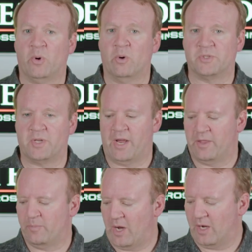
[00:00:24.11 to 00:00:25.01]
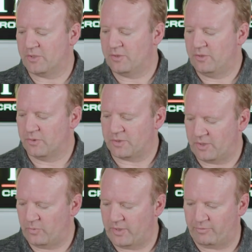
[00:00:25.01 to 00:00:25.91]
parts out of the box, you'll
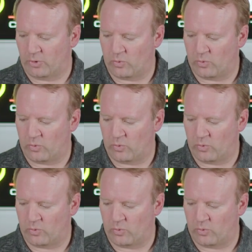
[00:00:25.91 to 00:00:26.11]
see we have the